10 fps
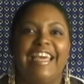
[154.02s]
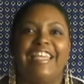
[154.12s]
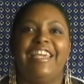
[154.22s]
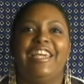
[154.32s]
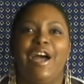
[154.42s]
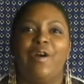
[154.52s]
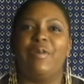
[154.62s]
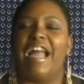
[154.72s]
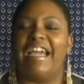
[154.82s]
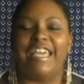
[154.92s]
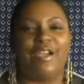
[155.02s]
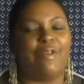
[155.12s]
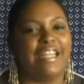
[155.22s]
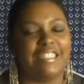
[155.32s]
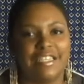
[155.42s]
you know, when I can't
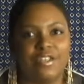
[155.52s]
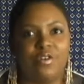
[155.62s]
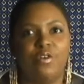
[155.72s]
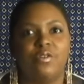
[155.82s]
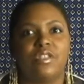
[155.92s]
write technical,